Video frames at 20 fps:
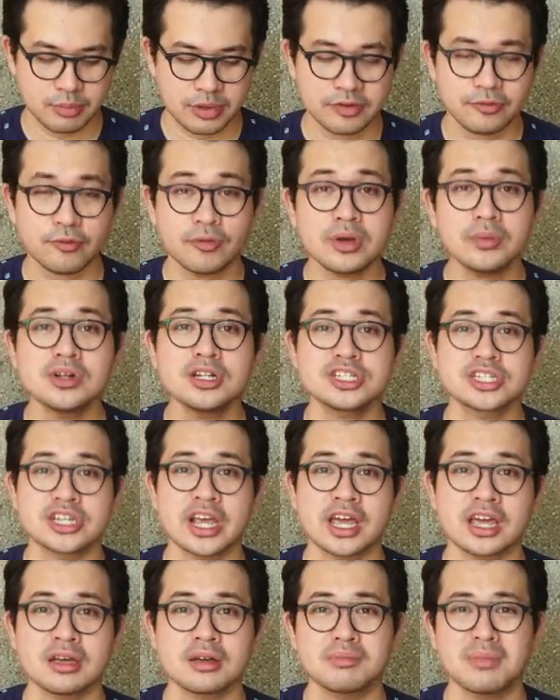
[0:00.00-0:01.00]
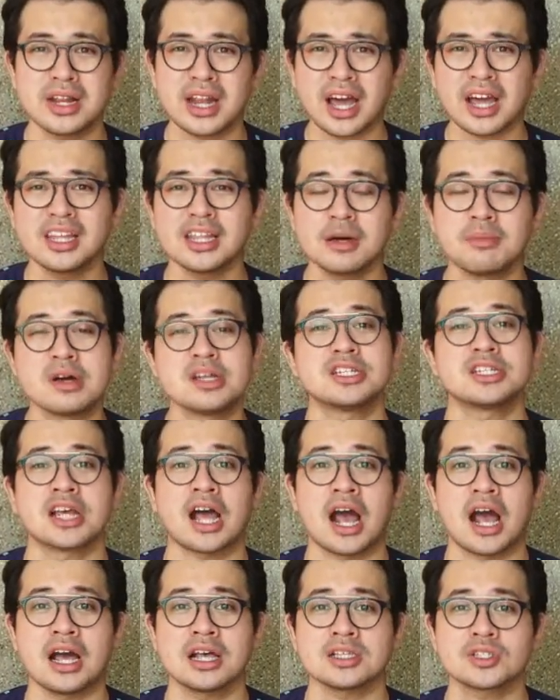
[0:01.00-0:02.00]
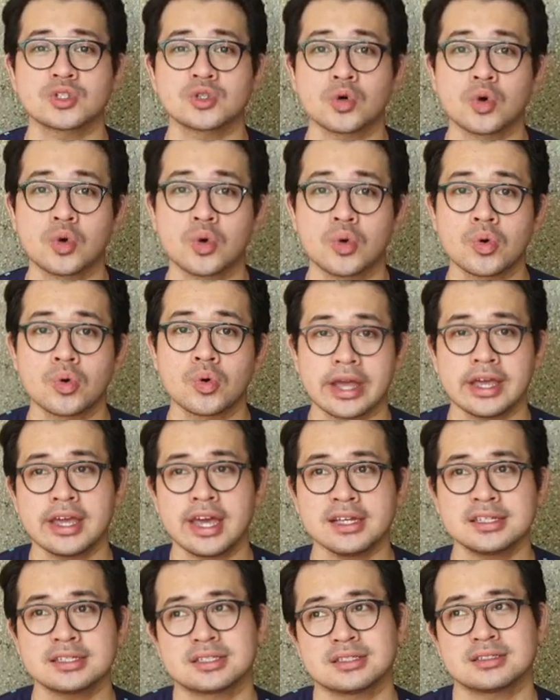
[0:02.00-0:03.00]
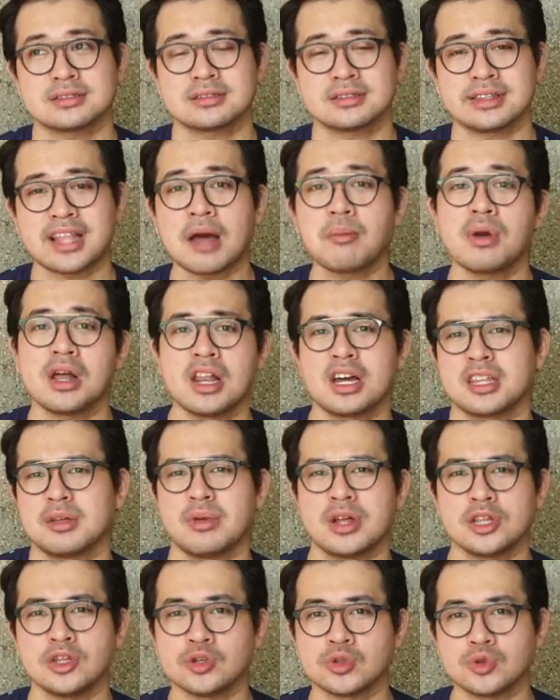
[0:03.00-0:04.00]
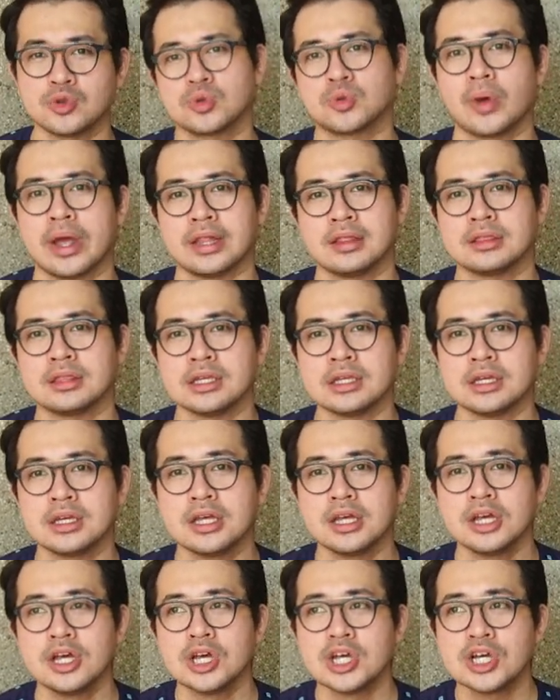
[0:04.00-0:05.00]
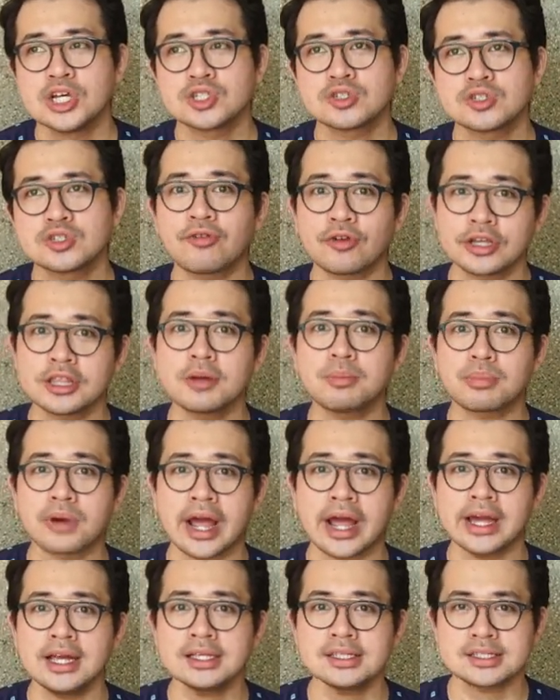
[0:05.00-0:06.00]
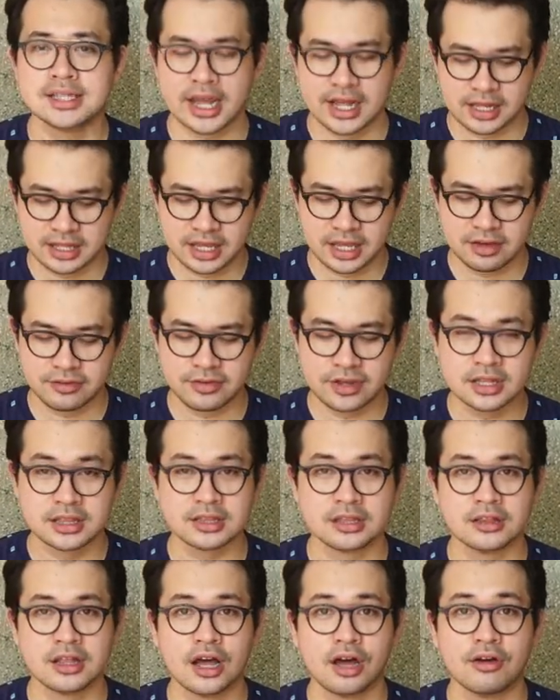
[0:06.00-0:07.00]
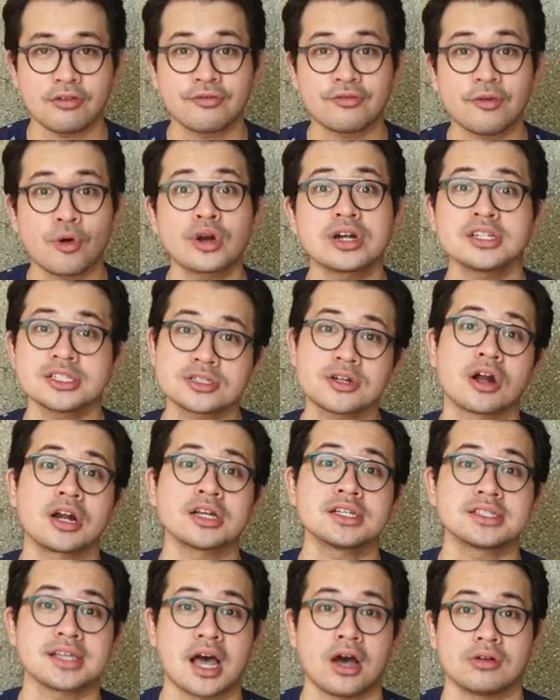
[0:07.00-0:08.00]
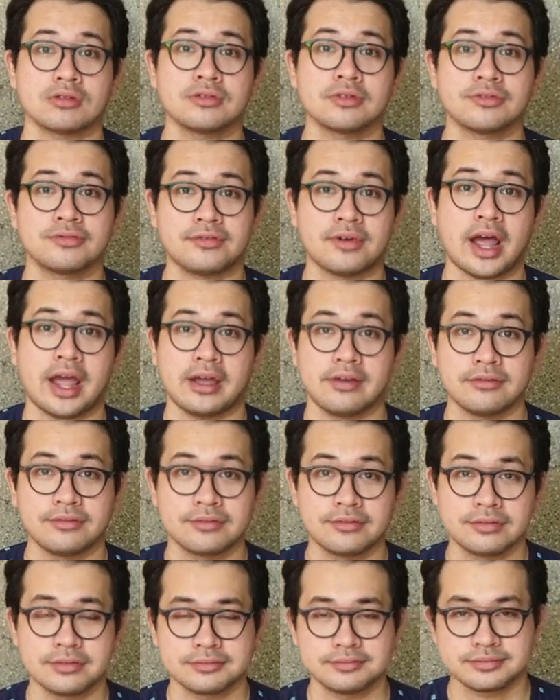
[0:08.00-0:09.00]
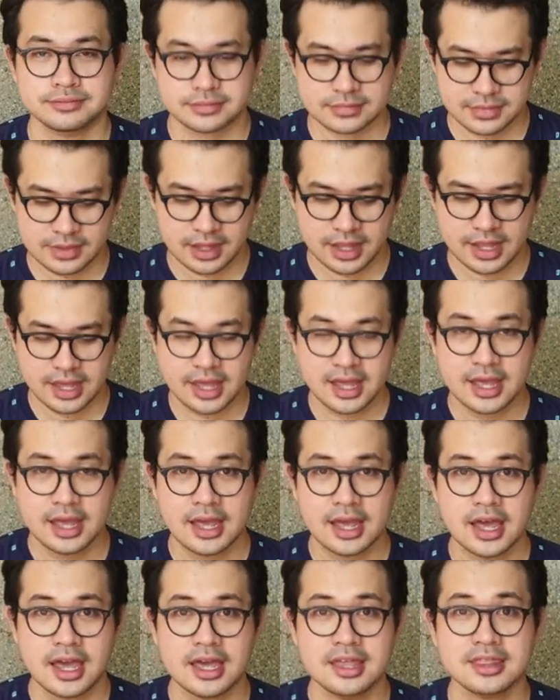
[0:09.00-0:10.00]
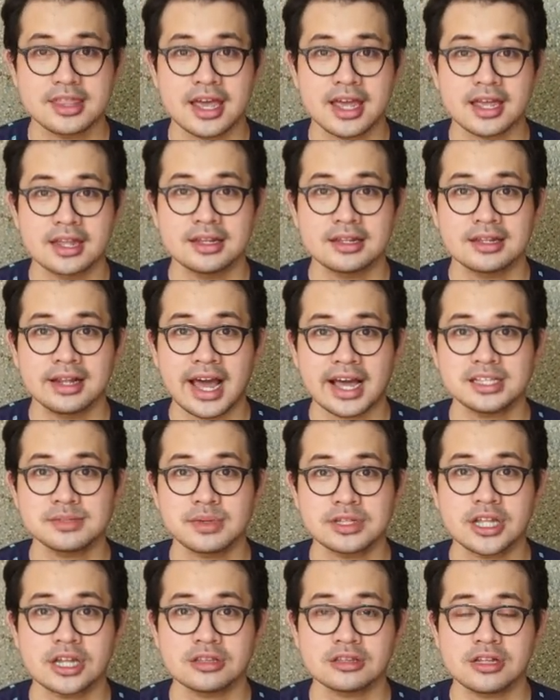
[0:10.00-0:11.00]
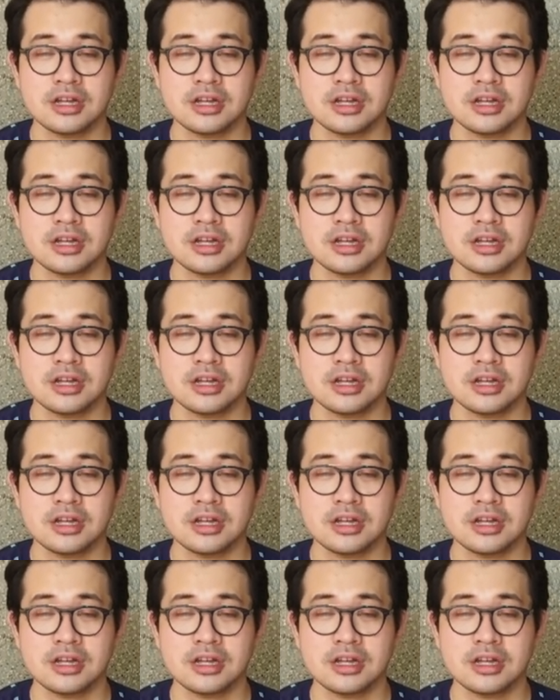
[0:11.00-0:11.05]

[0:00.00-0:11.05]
if we will check, malaki naman siya. So, I guess, tama lang naman yung 220. So, for the price, I'll give it 4 stars out of 5. And then, last but